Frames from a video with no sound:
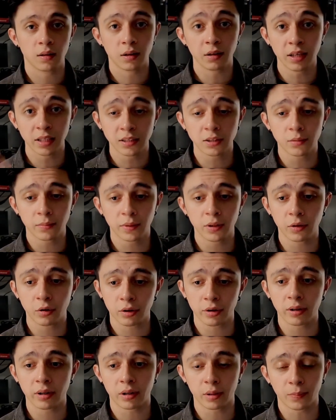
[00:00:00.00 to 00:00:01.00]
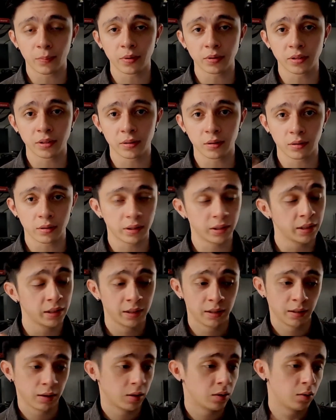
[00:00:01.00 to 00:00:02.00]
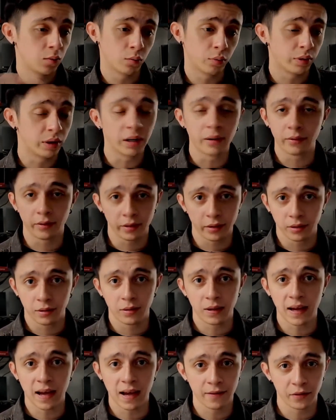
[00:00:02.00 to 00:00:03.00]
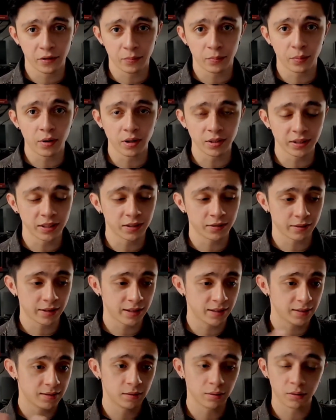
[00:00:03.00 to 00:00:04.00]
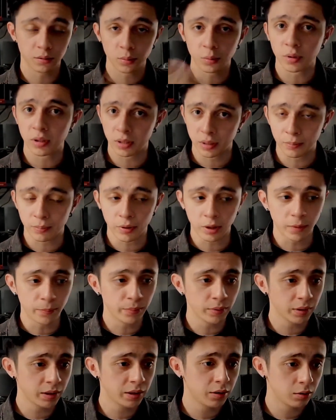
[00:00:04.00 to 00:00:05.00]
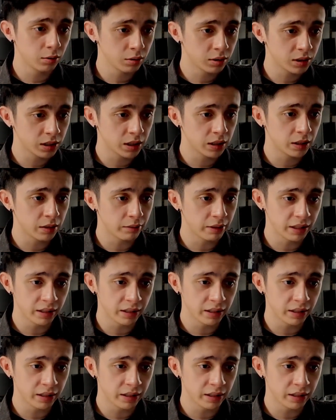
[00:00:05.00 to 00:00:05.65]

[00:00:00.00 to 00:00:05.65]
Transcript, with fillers: Now this is when you create the repository wherever you have your project, right? So you did it properly, you'll see the